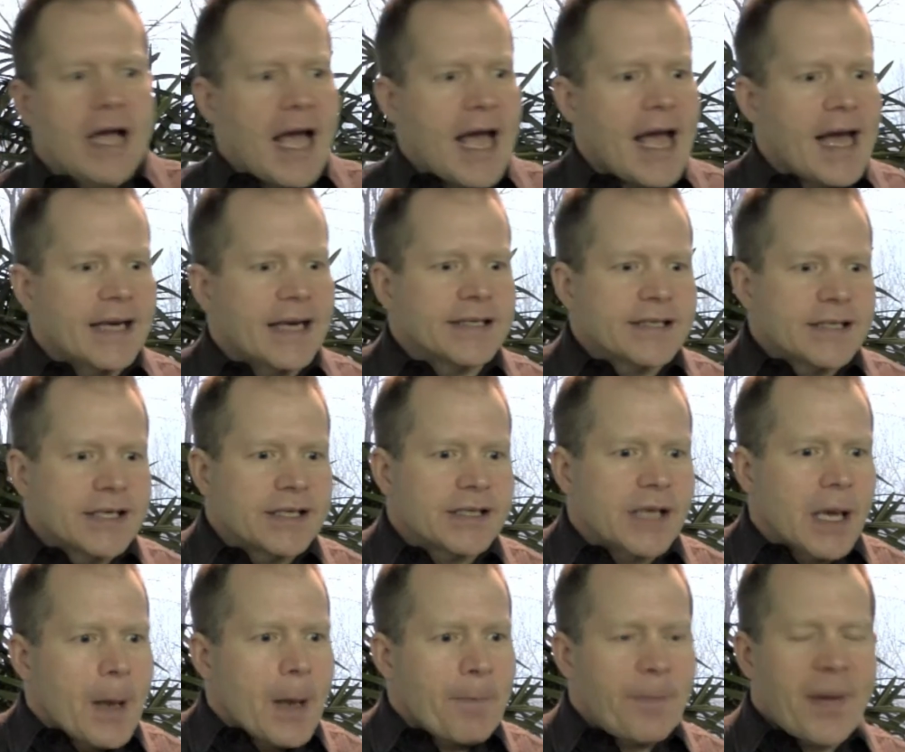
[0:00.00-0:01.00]
has this
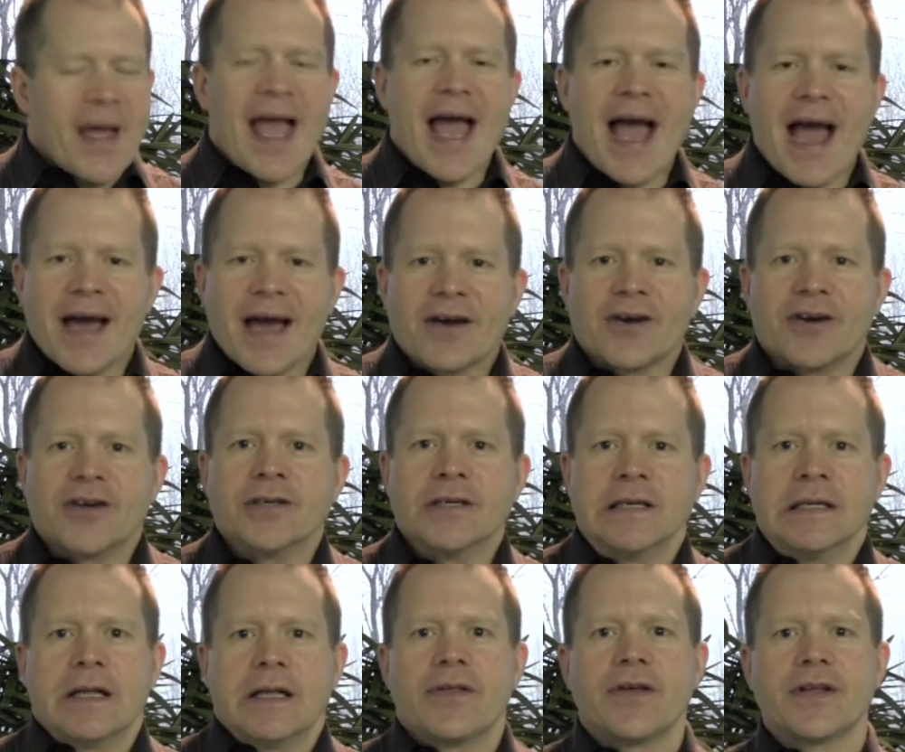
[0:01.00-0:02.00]
pattern
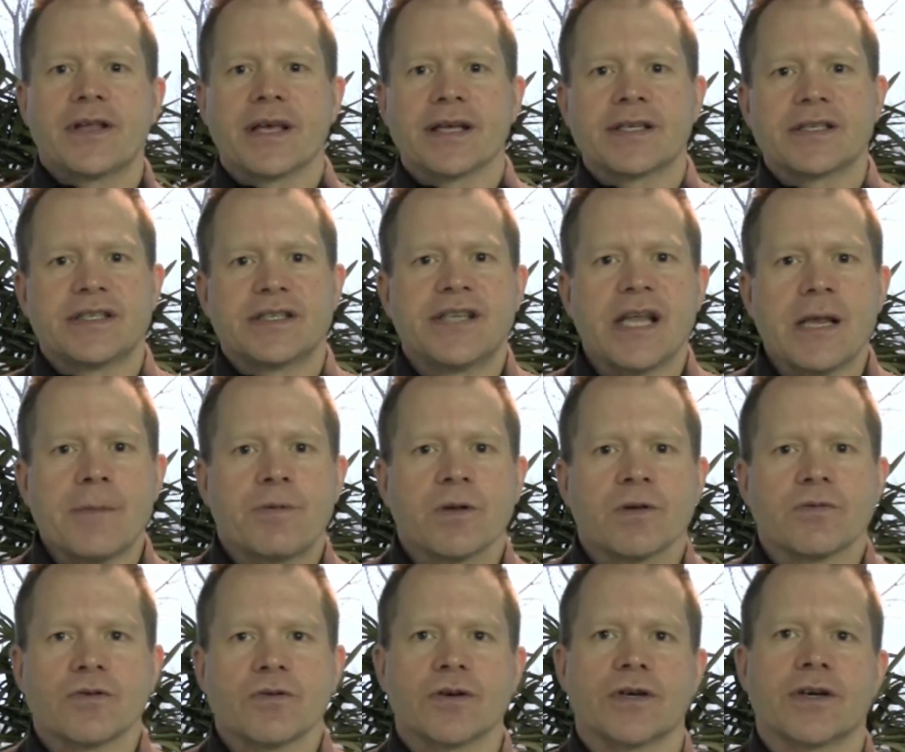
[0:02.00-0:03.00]
that gets deeply
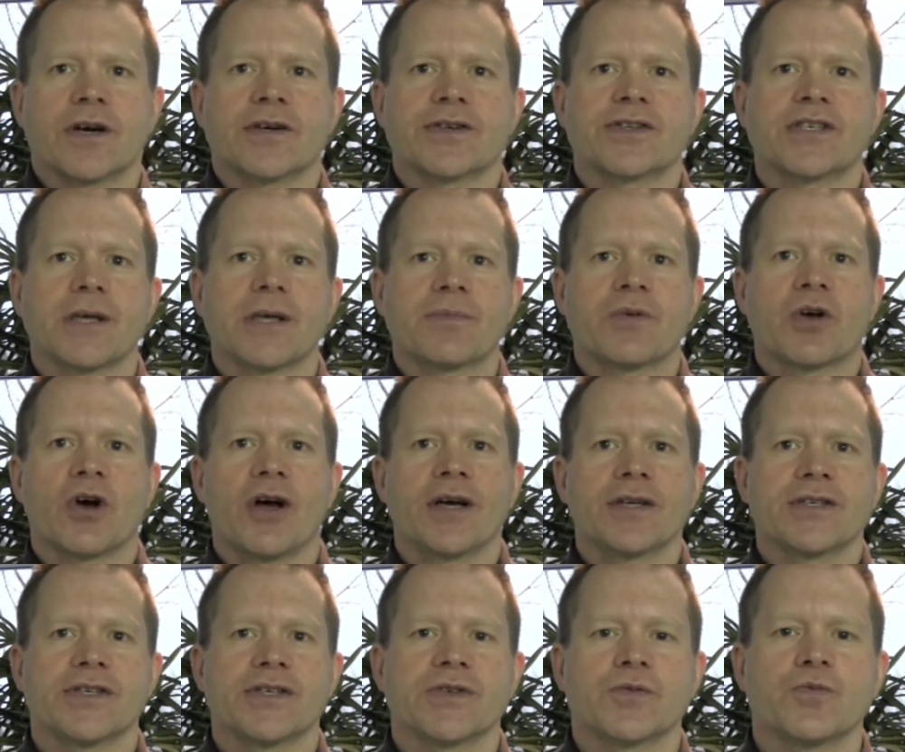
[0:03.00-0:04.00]
rooted in our
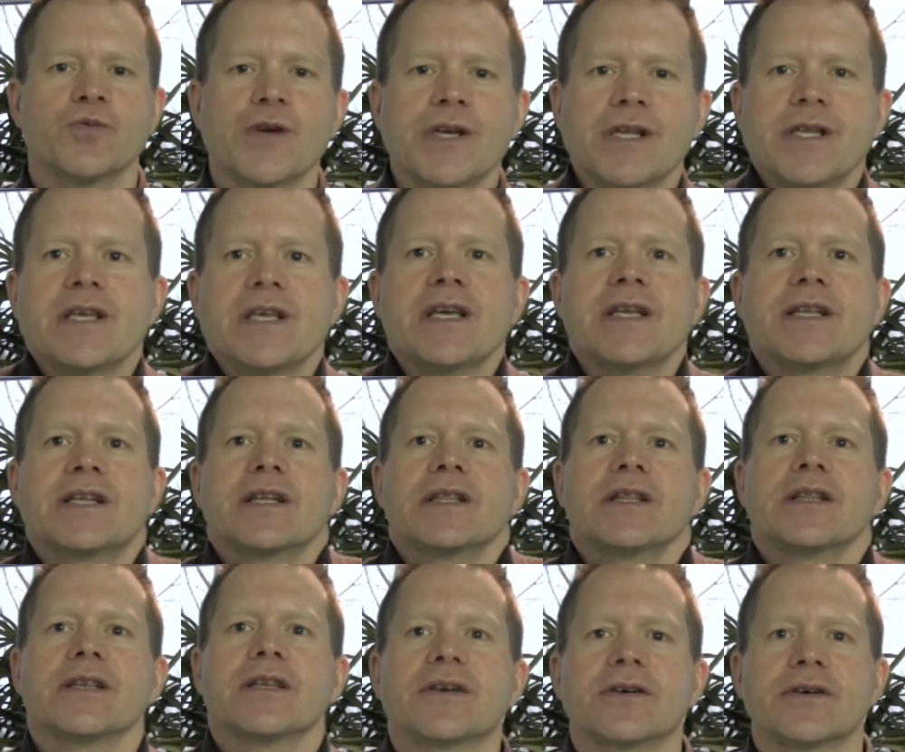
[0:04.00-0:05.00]
subconscious, we need to
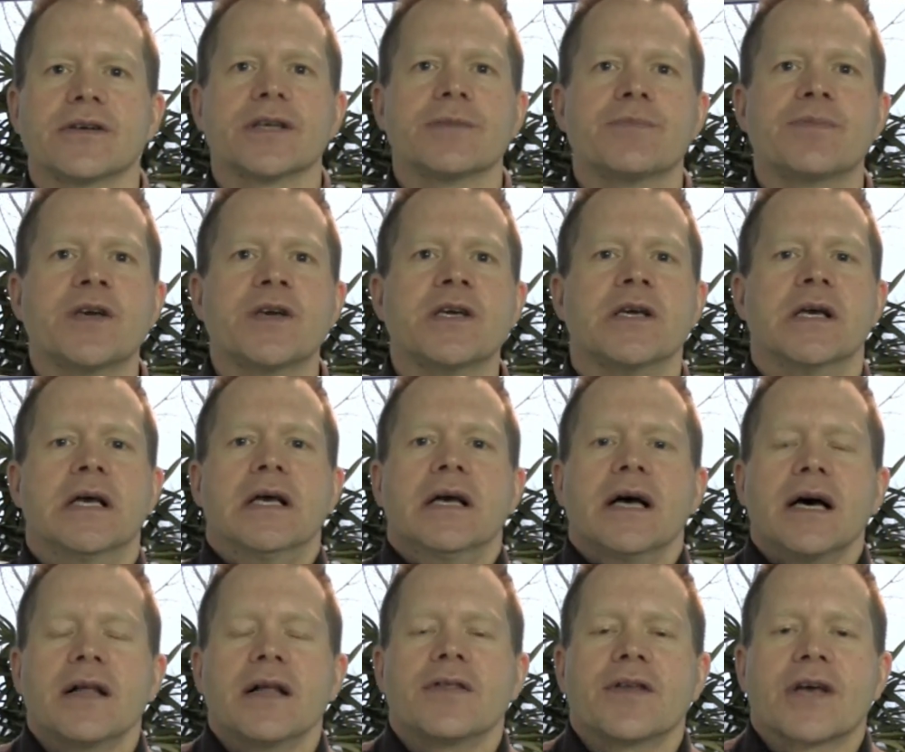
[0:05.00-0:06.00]
literally be
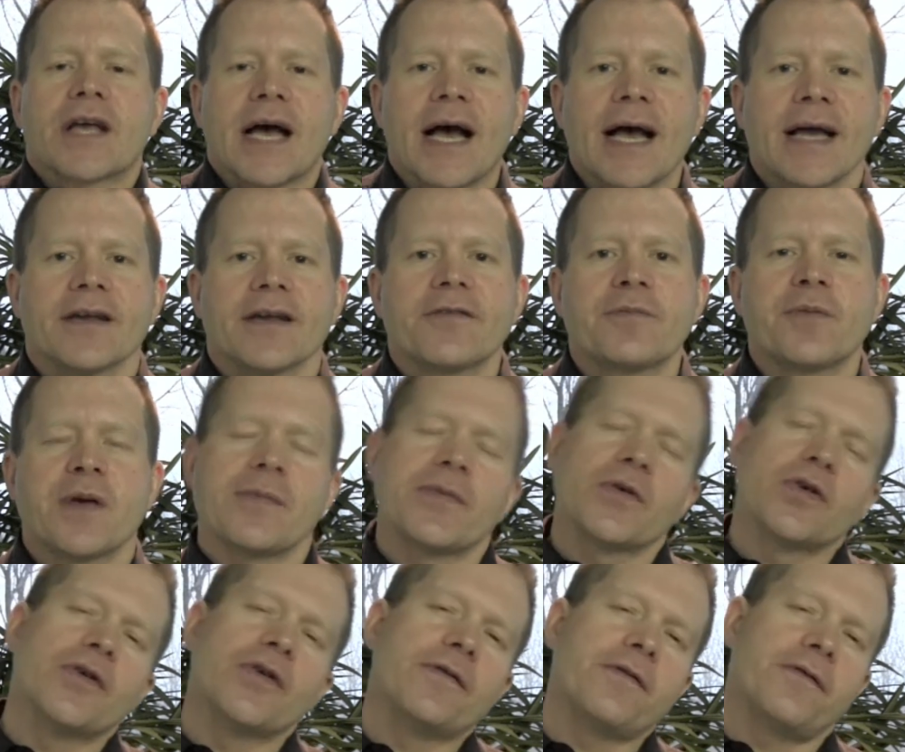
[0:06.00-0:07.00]
the kind of people
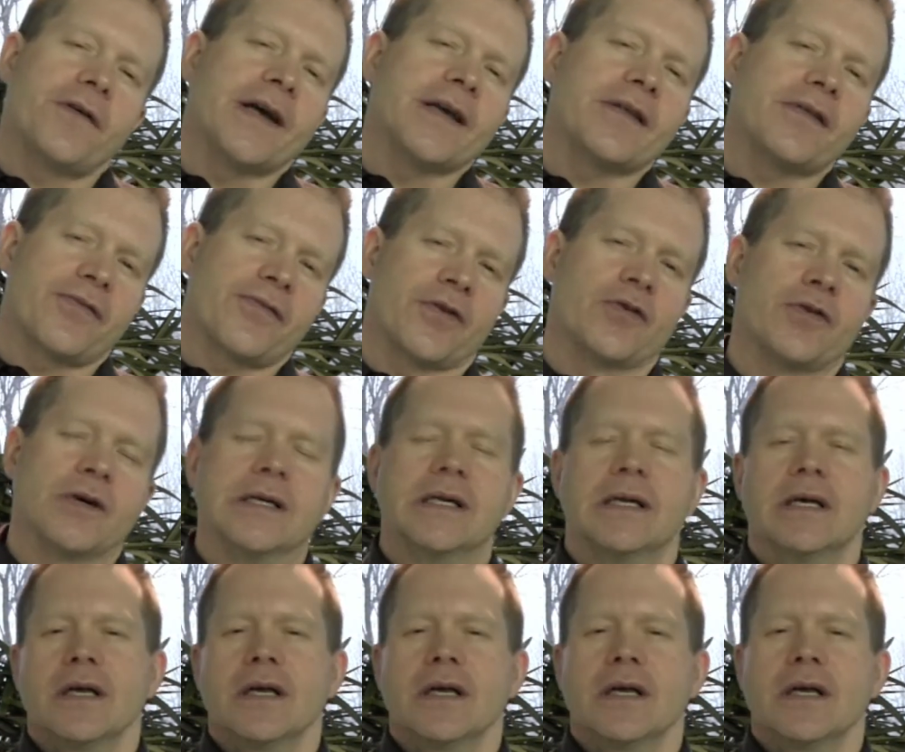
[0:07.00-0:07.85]
who fight through it.